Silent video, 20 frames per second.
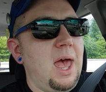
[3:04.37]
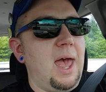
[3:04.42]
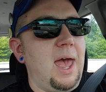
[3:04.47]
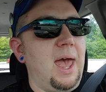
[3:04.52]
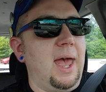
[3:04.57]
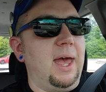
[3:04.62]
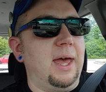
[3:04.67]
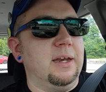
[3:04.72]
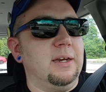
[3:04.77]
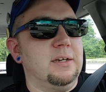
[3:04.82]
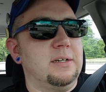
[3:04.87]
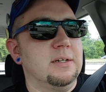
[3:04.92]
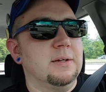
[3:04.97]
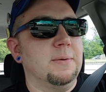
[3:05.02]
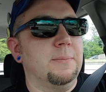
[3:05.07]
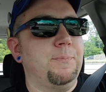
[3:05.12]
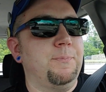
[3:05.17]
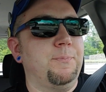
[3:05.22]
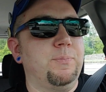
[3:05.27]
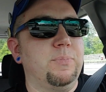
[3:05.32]
And
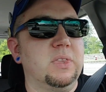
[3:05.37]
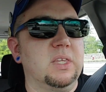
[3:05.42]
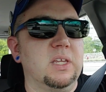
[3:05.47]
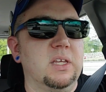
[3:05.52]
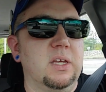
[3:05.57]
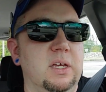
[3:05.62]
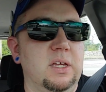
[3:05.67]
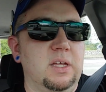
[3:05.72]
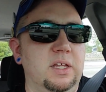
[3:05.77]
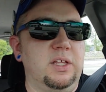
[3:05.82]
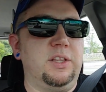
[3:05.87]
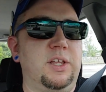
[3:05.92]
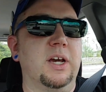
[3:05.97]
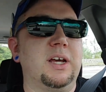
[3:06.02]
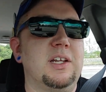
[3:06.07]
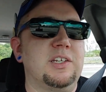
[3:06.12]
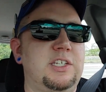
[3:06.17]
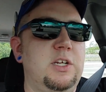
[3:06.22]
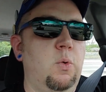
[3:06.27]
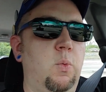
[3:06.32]
they're
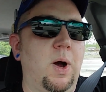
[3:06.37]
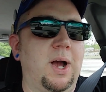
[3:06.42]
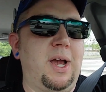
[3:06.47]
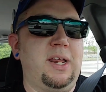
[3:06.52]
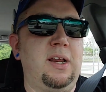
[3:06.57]
going to see what